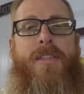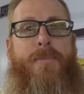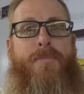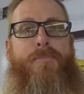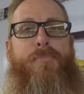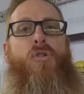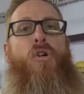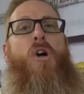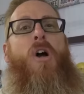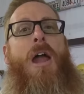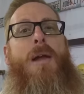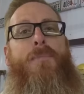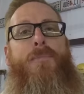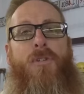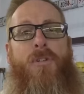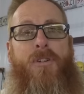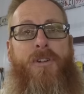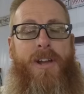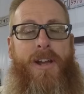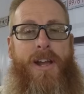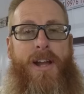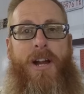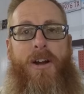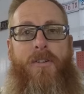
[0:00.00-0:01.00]
the
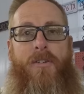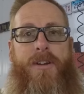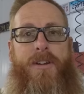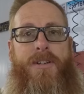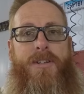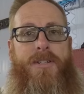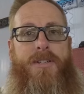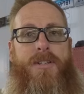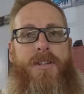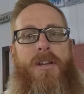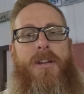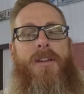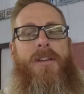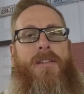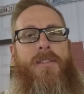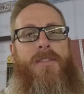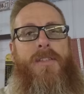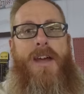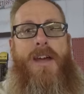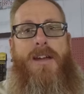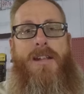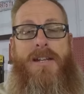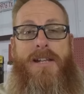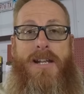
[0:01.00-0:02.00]
primered areas
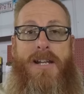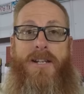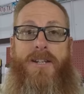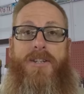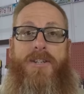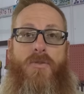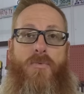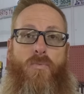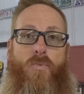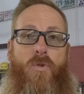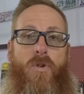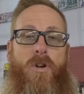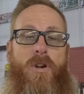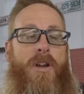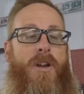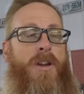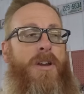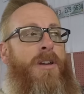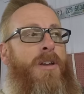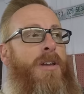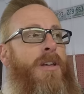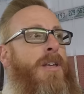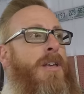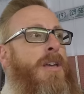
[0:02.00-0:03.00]
that needed some work
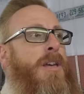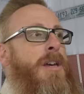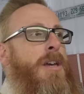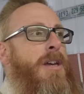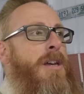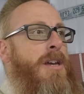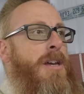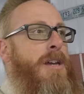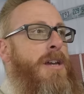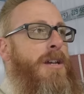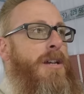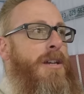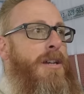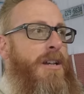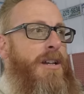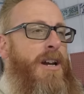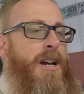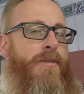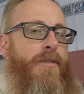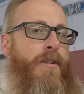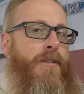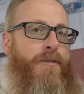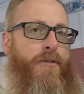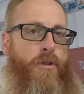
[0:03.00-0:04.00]
and get
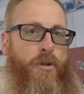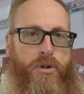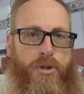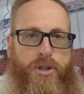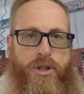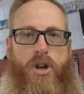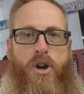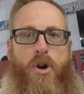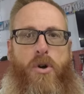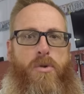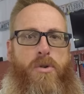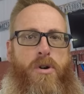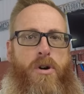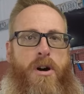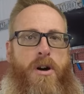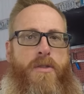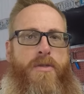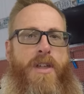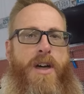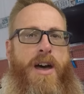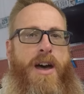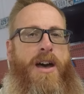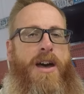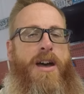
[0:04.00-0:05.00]
kind of a first coat
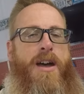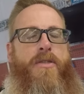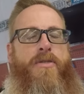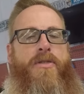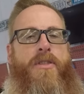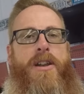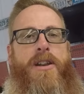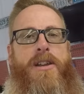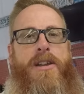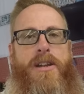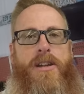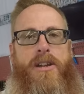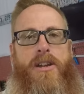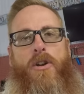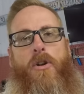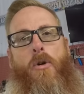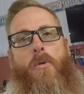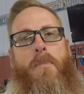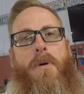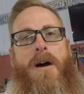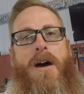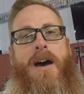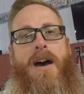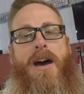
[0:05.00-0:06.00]
on that, and then he can go
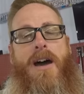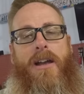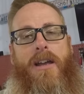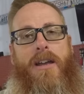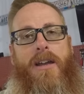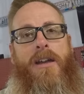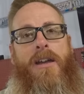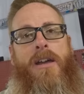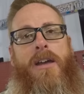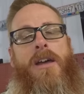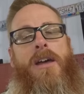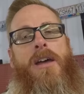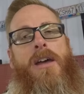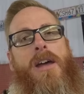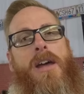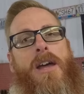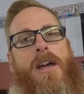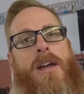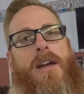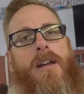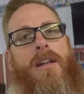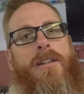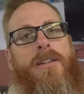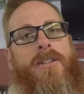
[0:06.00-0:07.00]
back
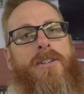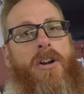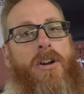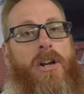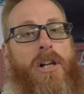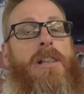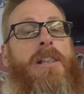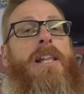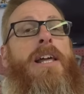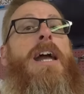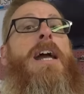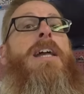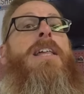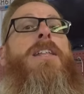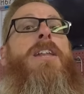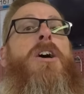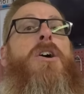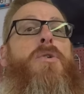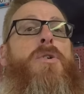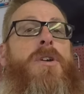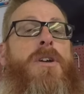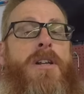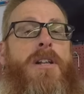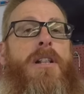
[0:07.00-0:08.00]
and start laying it
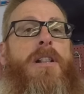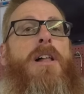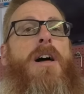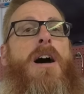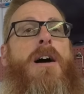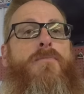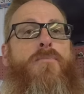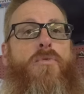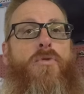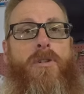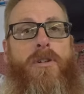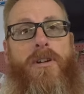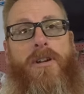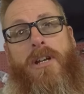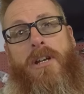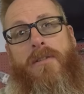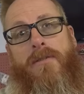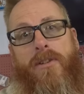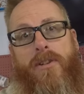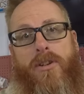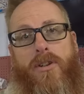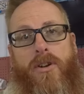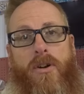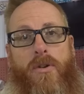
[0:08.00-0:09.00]
out in a lot more
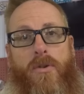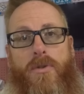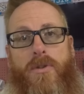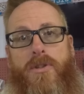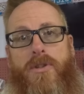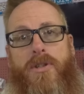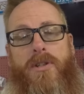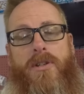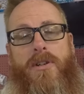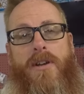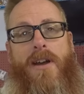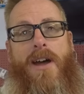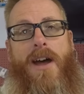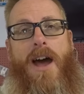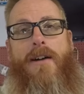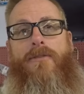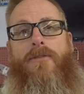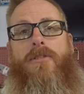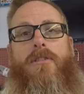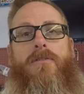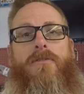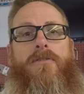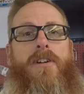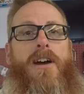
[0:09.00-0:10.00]
even coats
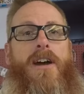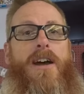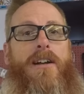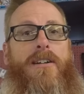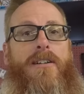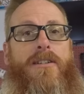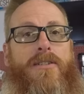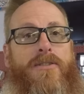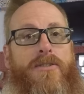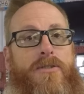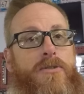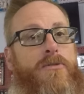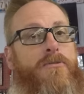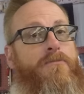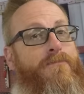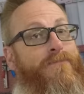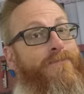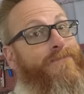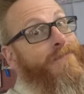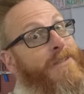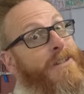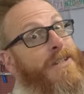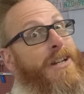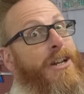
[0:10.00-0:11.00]
after the fact. So
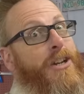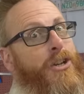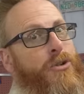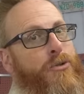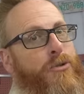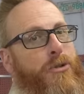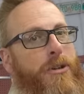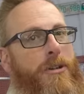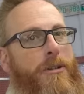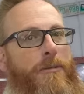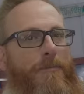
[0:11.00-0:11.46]
stay tuned.